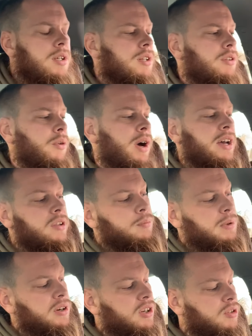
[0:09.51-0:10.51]
do I
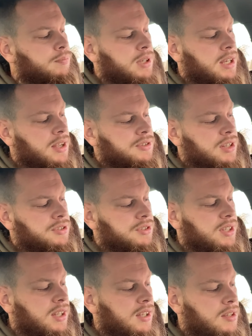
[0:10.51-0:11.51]
experience
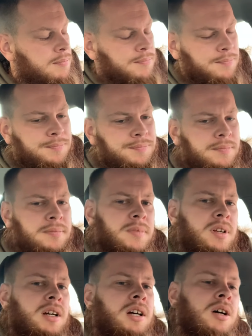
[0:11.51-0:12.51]
PSSD?
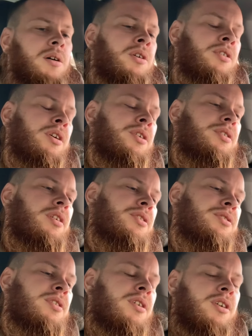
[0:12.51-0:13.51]
Uh, I'll, I'll, I'll,
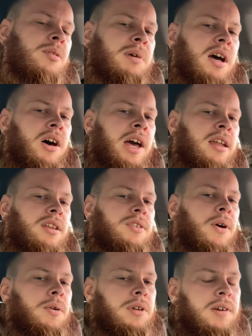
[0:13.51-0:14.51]
talk about
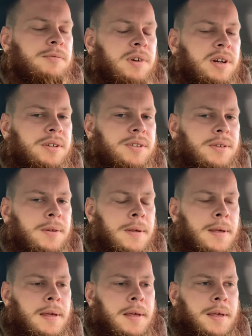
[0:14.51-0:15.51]
anhedonia first.
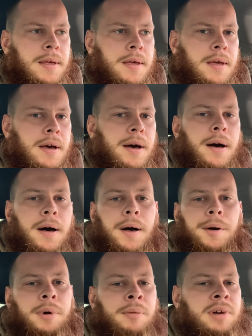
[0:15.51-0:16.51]

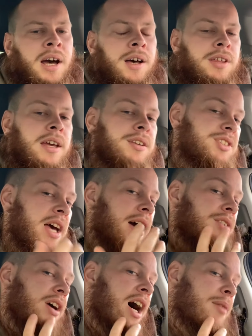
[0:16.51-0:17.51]
Um, I'm kind of the
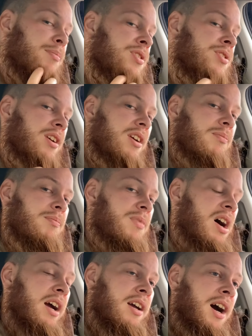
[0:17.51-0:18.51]
exact opposite.
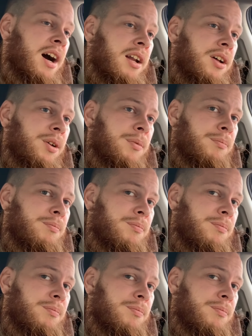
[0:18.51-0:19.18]
I kind of,